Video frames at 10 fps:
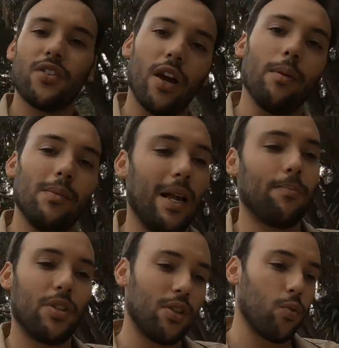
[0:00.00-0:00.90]
time
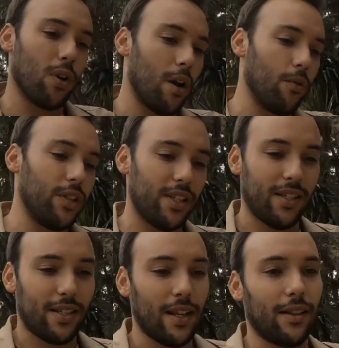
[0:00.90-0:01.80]
lapses where I would
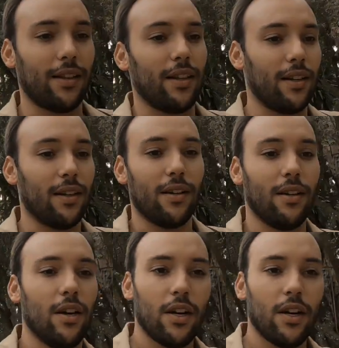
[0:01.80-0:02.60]
set the